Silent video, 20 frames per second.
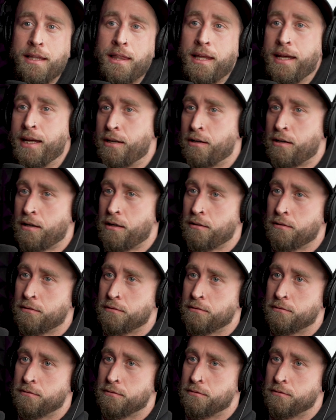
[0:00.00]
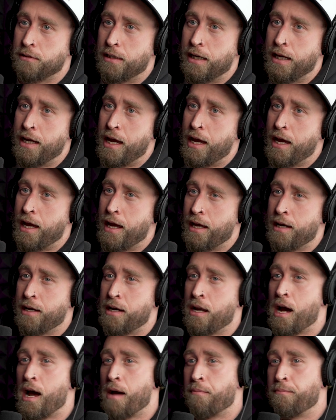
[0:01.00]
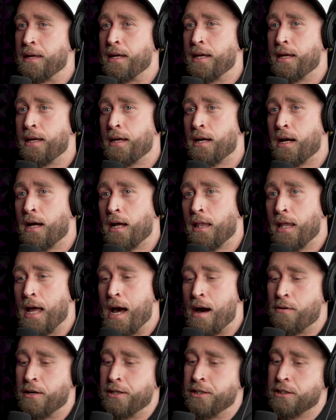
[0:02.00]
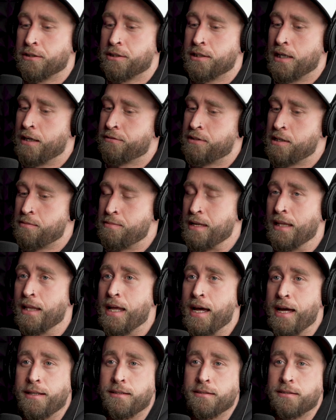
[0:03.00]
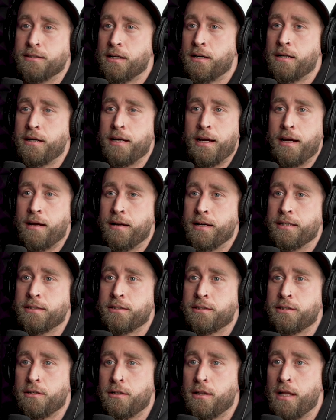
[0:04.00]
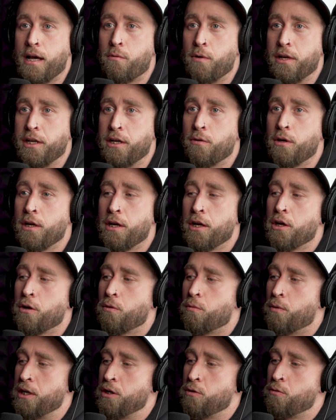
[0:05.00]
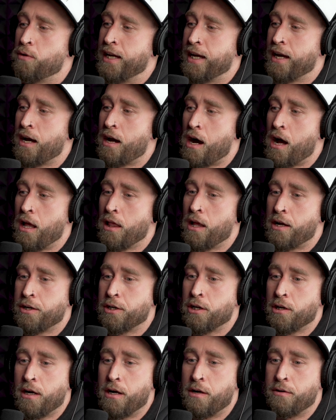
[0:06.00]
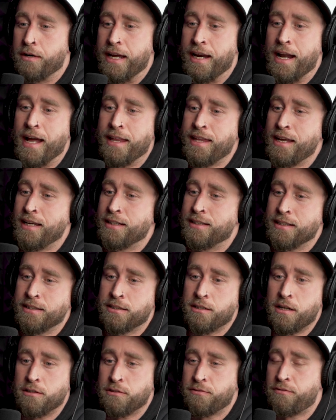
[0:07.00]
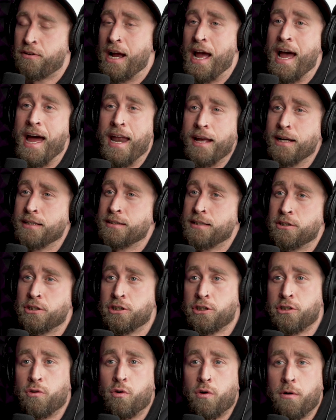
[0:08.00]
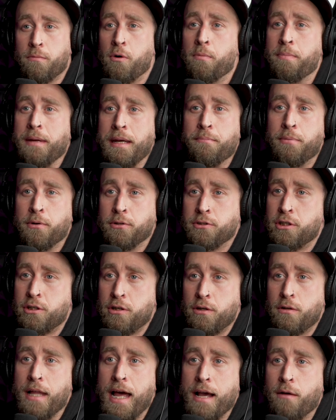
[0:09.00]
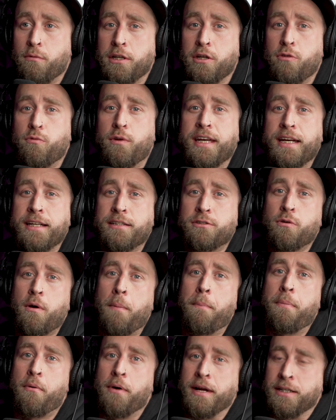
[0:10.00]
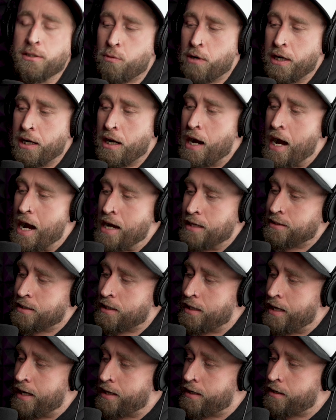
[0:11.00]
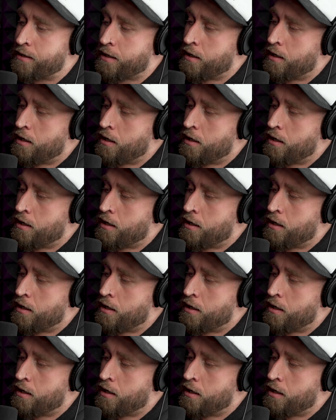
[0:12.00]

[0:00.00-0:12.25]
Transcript: a leader and not be allowing yourself to be led in certain areas too. Like when you get all on your own, and I think this goes for addicts and just normal people too. Like when you get to a point to where you're isolated